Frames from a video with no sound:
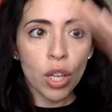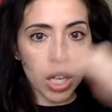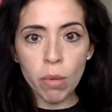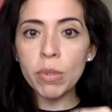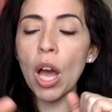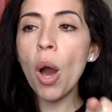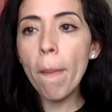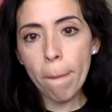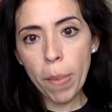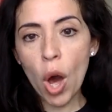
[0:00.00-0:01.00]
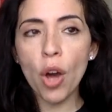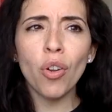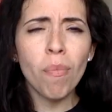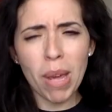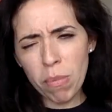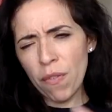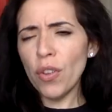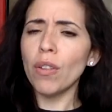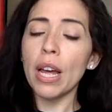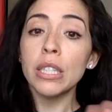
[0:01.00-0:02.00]
keep down, bottle, make me
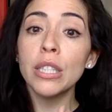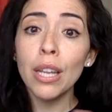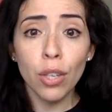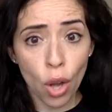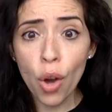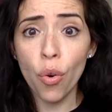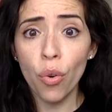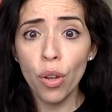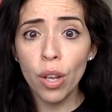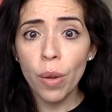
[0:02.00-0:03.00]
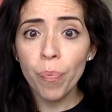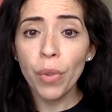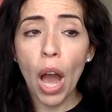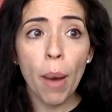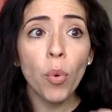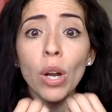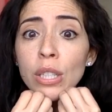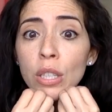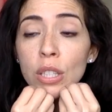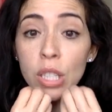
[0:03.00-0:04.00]
feel less than. No. I'm going
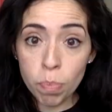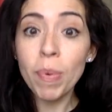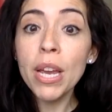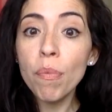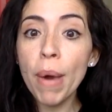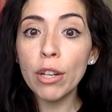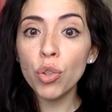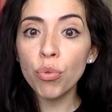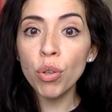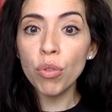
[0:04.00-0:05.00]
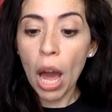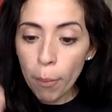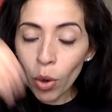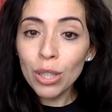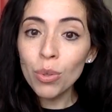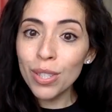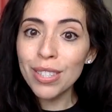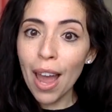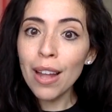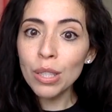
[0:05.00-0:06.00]
to speak my truth. I'm going to
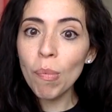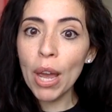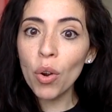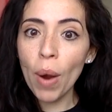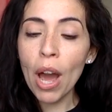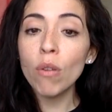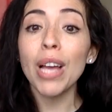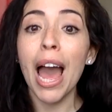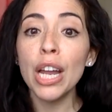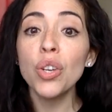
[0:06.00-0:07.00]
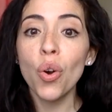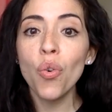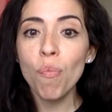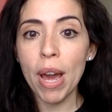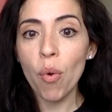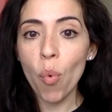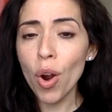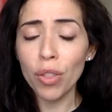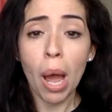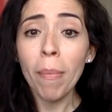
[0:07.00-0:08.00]
stand my ground. I know my
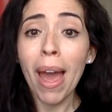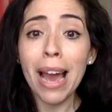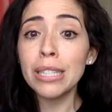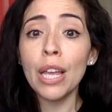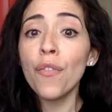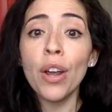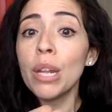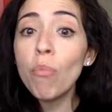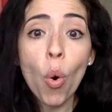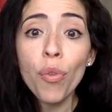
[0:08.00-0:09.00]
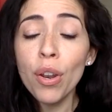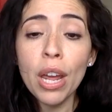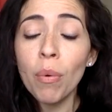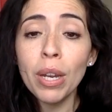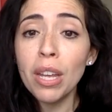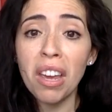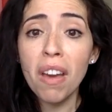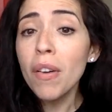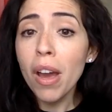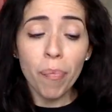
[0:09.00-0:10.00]
worth. I'm not asking for any more than I already
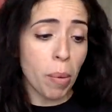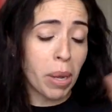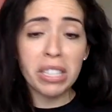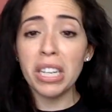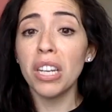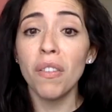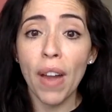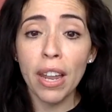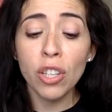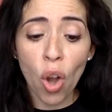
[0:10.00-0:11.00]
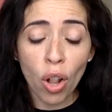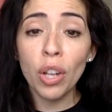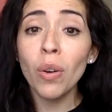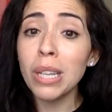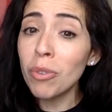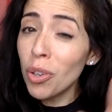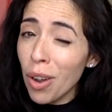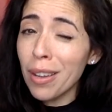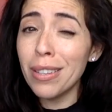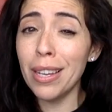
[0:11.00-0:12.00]
give. I'm not taking advantage. All I know is you're
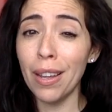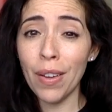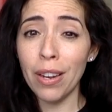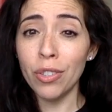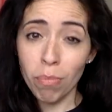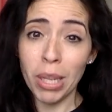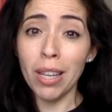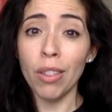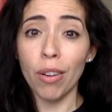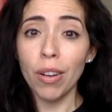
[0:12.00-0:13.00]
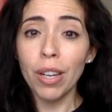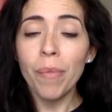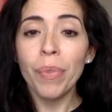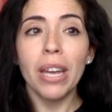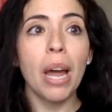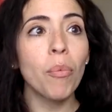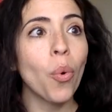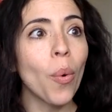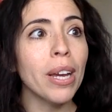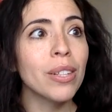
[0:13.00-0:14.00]
not going to take advantage of me either. And I'm
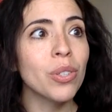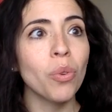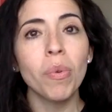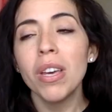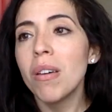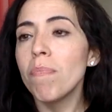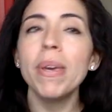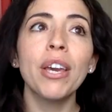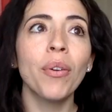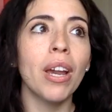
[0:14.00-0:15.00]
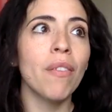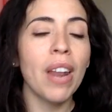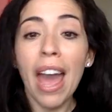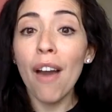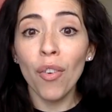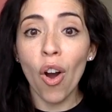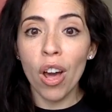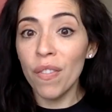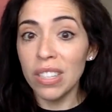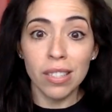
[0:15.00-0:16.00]
going to be creative and have
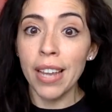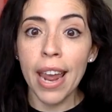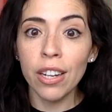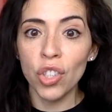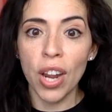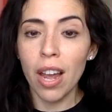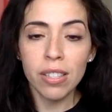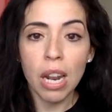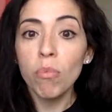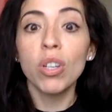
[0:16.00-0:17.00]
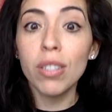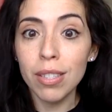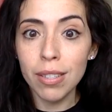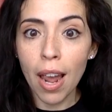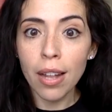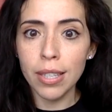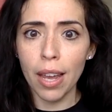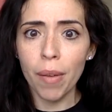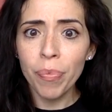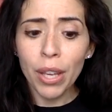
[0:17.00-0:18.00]
confidence and take a chance that I'm going to stand
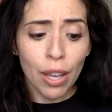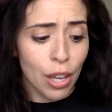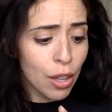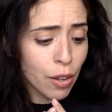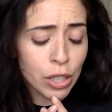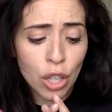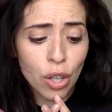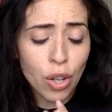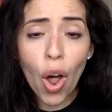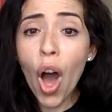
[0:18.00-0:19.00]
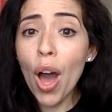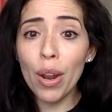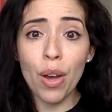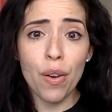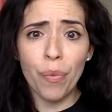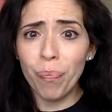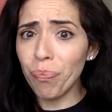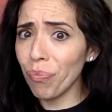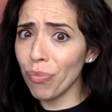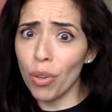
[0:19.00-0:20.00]
it. There's a lot of
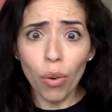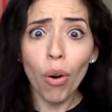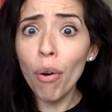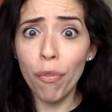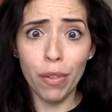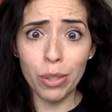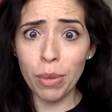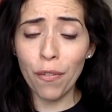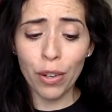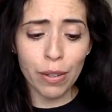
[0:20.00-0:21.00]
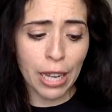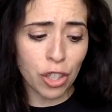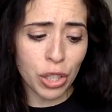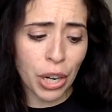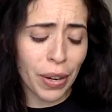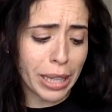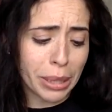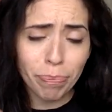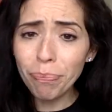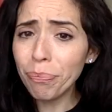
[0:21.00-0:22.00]
oomph this week for you, Sagittarius.
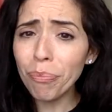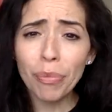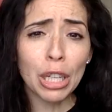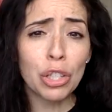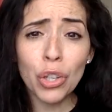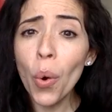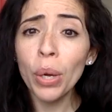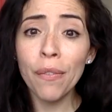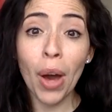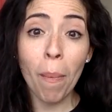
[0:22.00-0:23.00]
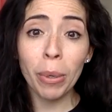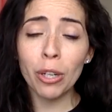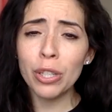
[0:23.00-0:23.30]
Don't give up on